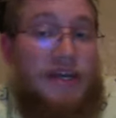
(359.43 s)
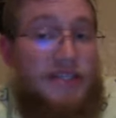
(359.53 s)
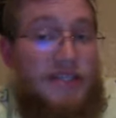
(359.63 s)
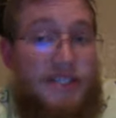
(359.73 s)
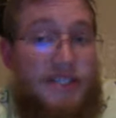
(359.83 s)

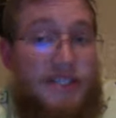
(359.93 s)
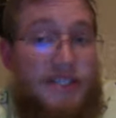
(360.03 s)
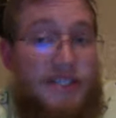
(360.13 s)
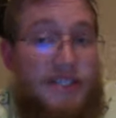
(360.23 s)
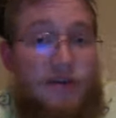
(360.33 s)
is
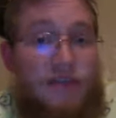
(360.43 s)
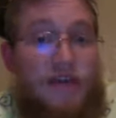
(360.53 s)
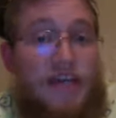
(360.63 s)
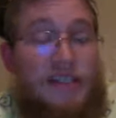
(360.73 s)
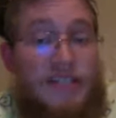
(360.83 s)
extensive due to the
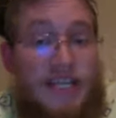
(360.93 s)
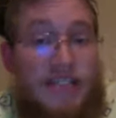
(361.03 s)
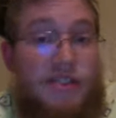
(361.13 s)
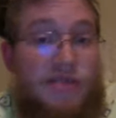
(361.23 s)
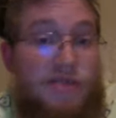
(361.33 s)
fact that
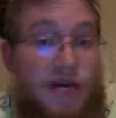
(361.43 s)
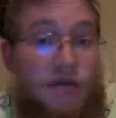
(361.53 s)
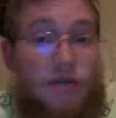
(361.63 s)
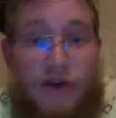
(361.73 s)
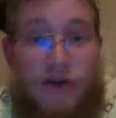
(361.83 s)
Texans have
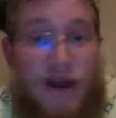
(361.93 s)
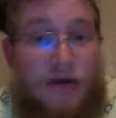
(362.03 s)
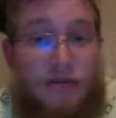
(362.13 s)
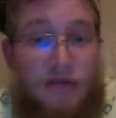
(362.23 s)
dealt with drought